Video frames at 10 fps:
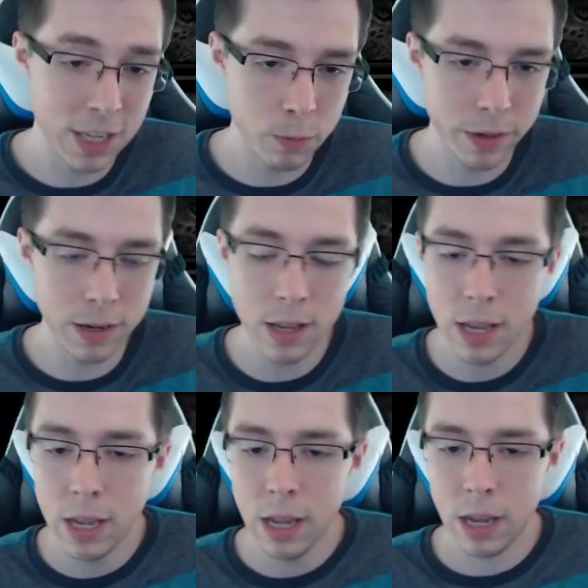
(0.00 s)
this one,
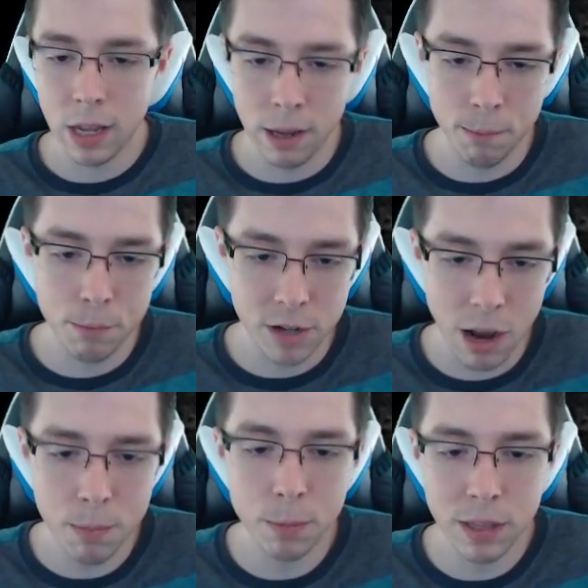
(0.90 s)

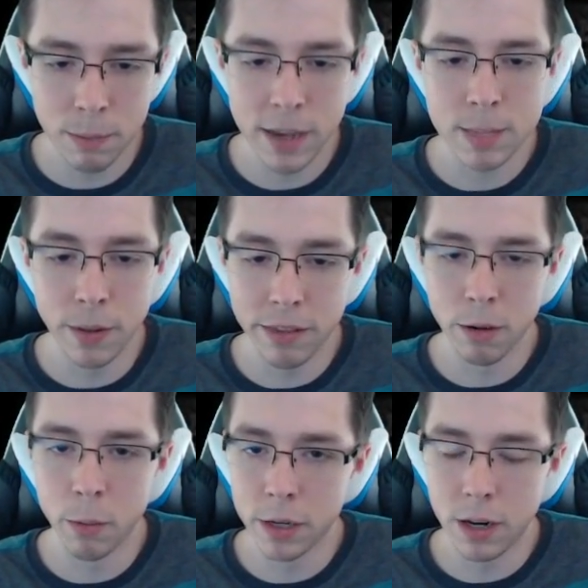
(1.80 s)
probably the best monthly
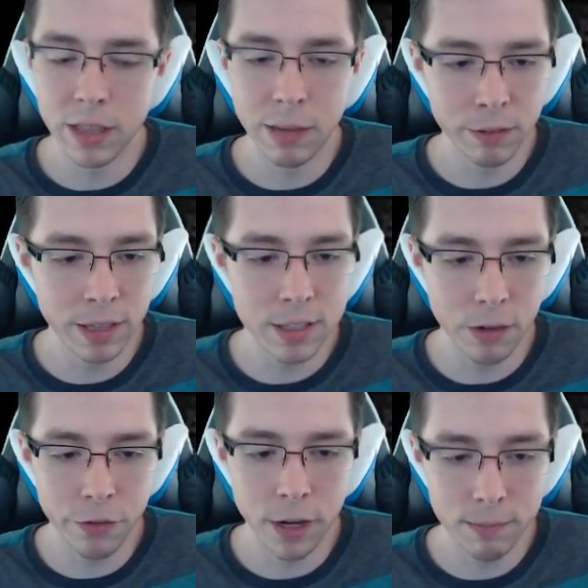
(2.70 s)
reward card they've released
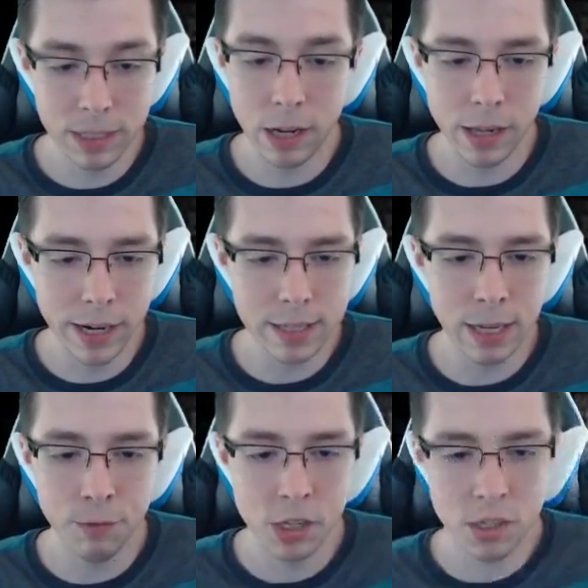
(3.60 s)
so far, in all
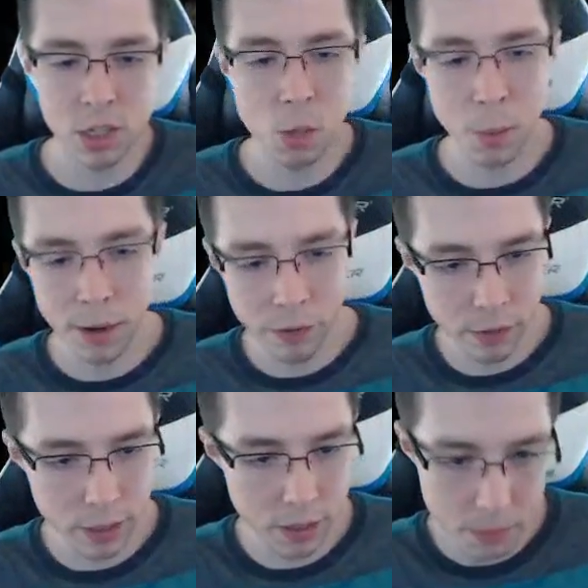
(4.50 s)
honesty. Just a super
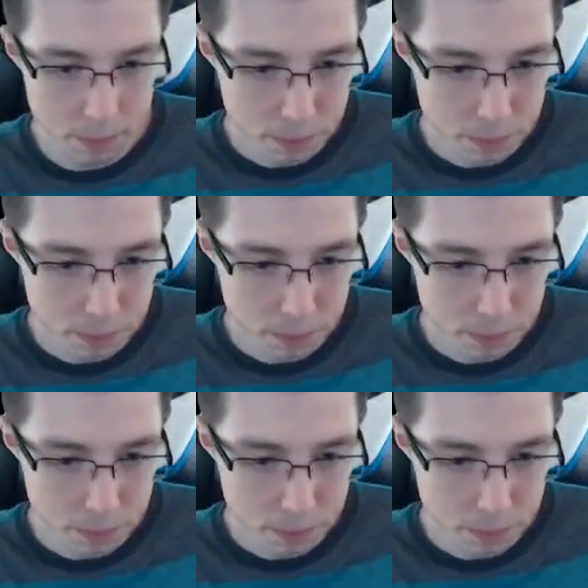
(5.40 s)
powerful card.